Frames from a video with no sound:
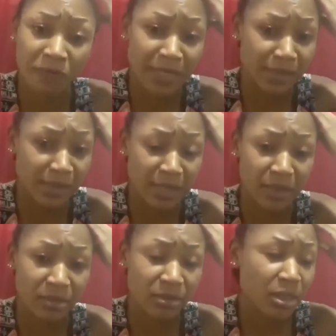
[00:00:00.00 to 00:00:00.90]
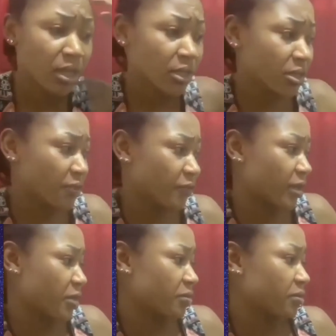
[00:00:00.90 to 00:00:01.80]
the sake of my son,
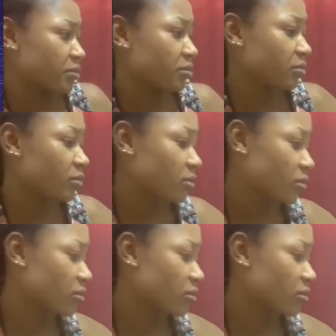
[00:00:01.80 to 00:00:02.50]
Chief Gam,